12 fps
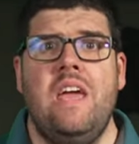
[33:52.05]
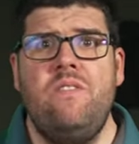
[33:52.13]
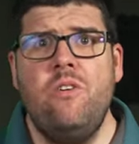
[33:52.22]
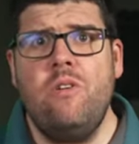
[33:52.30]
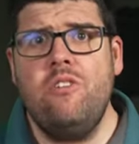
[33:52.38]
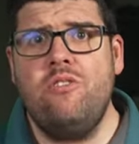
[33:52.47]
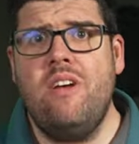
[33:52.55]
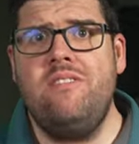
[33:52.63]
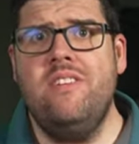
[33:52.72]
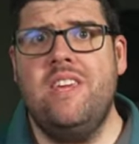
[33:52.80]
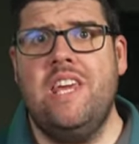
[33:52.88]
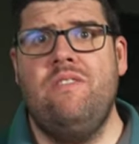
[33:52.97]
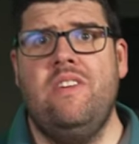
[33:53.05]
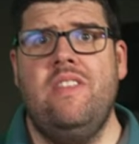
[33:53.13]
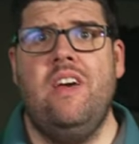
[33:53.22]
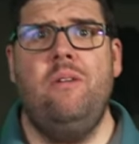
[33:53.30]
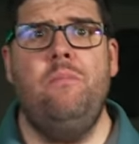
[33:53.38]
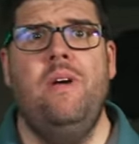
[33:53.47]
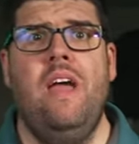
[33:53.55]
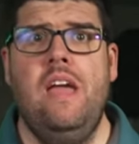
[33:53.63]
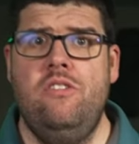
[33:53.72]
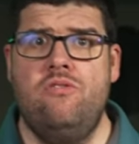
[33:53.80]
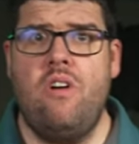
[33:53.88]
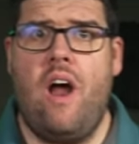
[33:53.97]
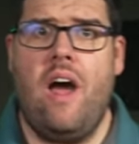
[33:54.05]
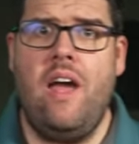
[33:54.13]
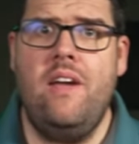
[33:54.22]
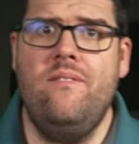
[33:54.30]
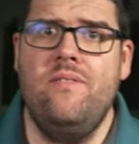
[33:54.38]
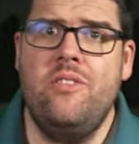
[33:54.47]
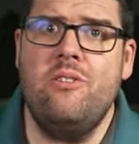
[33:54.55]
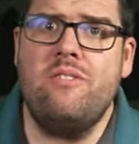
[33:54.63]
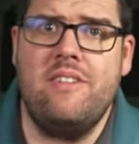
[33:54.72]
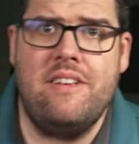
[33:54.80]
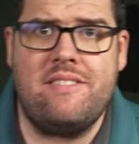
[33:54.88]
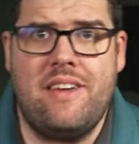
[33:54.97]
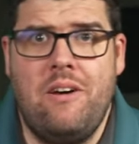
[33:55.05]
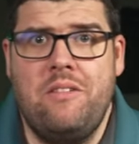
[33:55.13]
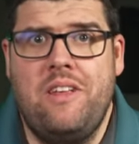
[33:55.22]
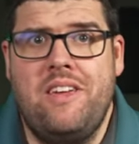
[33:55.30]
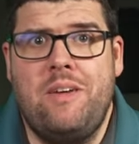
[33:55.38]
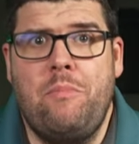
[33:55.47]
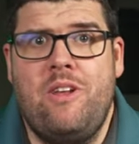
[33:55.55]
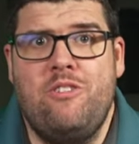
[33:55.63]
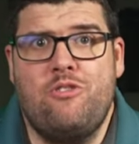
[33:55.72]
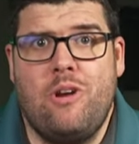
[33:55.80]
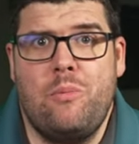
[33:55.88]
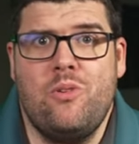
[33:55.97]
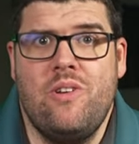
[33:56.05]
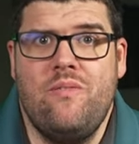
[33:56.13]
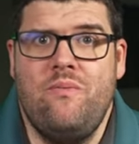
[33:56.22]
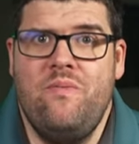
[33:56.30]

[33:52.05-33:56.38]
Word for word: If you're interested in giving them a try, there's a discount link in my description.